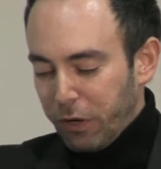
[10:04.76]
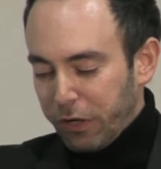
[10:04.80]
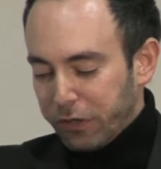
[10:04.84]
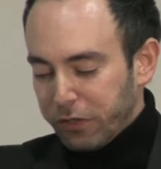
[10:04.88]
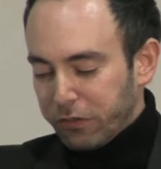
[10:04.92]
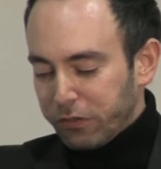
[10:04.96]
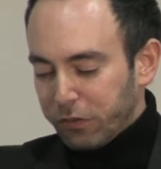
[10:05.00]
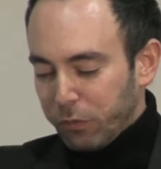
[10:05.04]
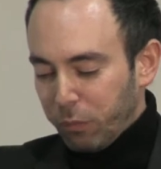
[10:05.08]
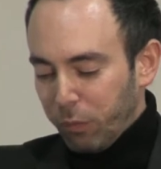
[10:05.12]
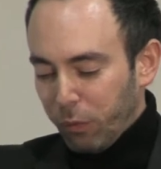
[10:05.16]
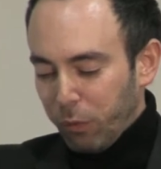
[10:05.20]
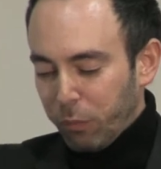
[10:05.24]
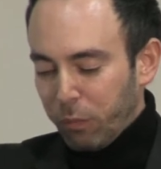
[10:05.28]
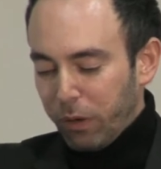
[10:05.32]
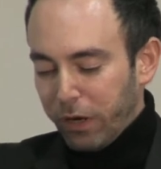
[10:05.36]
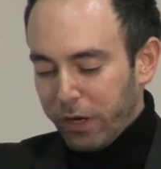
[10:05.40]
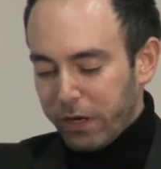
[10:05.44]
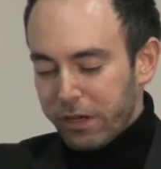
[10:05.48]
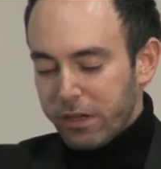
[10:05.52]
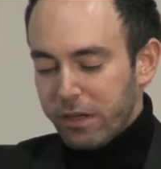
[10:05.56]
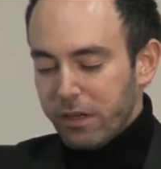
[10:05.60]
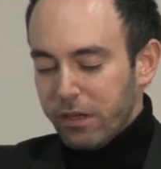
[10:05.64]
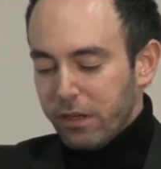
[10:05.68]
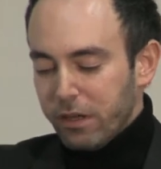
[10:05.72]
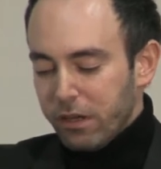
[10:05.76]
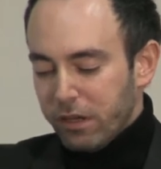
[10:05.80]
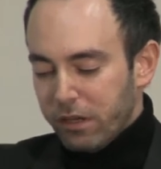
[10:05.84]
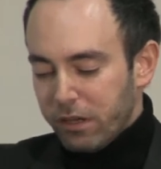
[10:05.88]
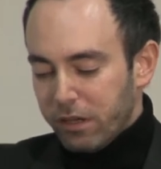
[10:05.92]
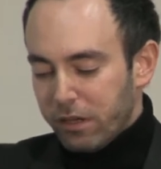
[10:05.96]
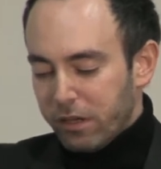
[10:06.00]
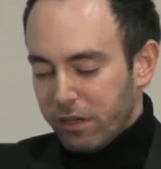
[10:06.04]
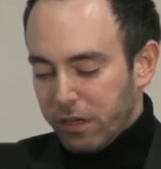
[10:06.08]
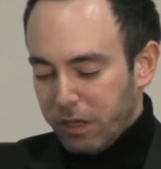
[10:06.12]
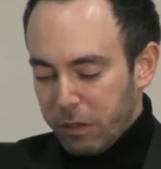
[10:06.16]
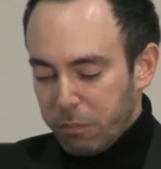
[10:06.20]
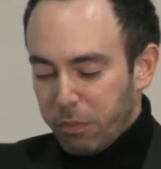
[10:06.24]
punishable by
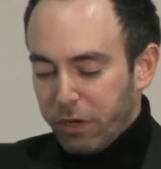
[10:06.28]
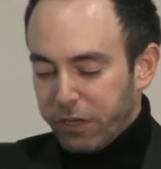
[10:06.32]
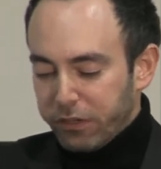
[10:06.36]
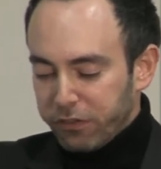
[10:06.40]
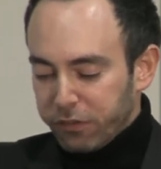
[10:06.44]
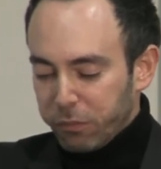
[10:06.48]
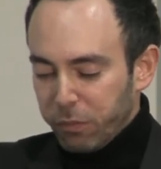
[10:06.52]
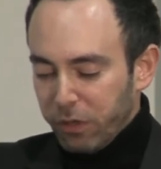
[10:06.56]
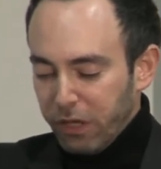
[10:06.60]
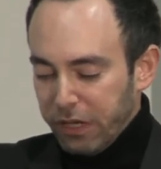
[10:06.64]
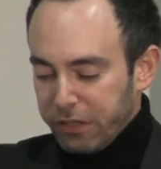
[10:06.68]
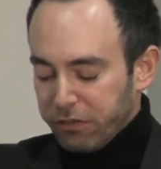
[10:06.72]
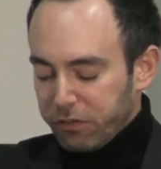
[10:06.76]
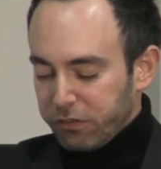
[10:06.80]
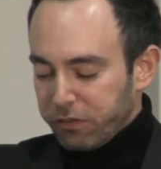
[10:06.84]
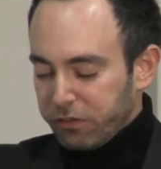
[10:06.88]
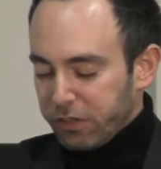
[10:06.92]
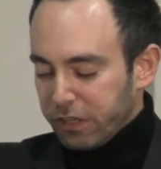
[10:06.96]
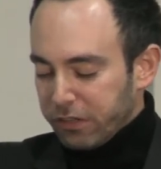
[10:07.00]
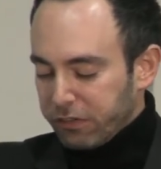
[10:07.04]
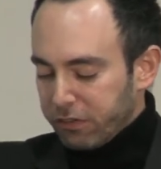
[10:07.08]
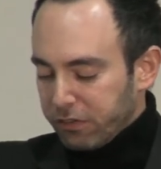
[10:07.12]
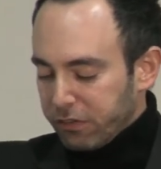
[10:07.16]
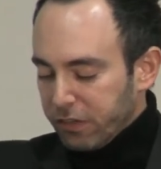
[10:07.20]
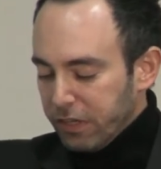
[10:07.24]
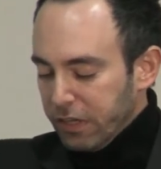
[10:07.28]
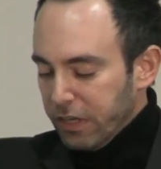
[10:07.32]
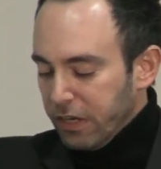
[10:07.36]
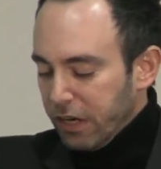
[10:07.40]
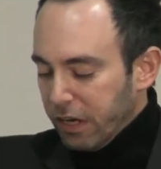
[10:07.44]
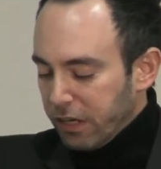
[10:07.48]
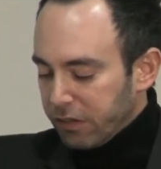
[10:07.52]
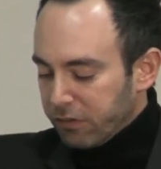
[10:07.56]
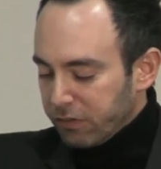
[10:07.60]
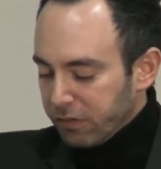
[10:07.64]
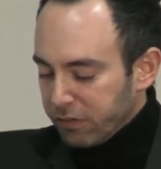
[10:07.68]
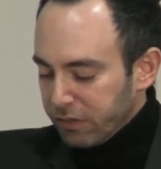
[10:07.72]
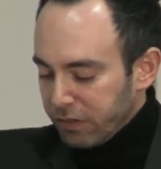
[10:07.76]
punishable under Section
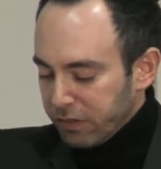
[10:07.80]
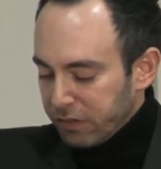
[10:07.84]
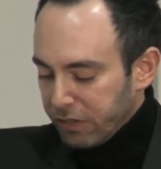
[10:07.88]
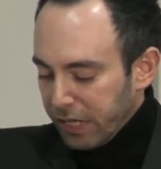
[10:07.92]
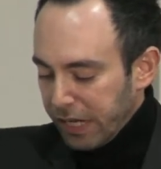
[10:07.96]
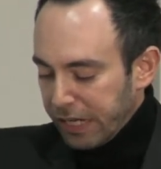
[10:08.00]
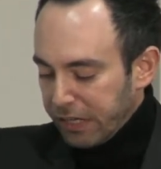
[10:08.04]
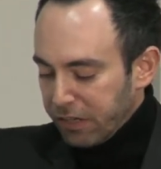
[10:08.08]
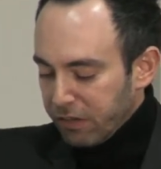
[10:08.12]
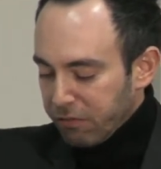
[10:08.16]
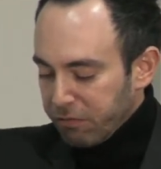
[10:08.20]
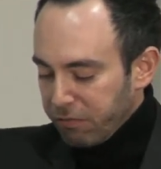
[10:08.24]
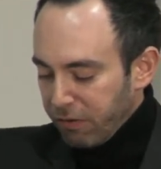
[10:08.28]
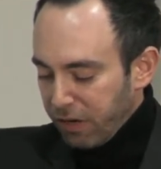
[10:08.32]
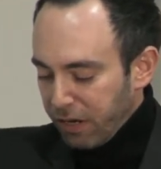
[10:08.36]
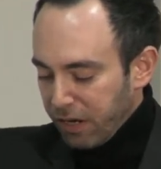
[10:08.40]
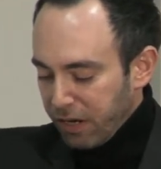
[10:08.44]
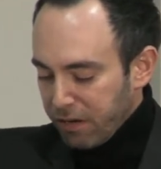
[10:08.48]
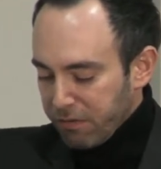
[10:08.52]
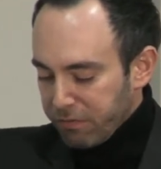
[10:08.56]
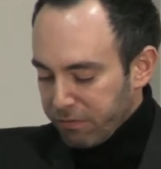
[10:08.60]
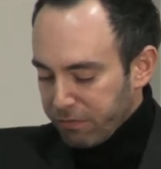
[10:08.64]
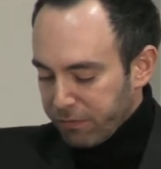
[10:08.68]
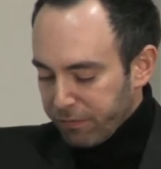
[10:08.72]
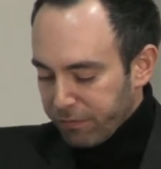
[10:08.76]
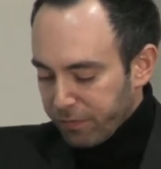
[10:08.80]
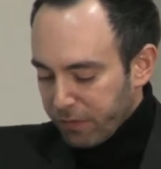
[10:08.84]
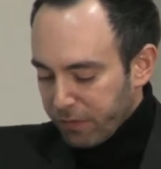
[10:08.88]
185.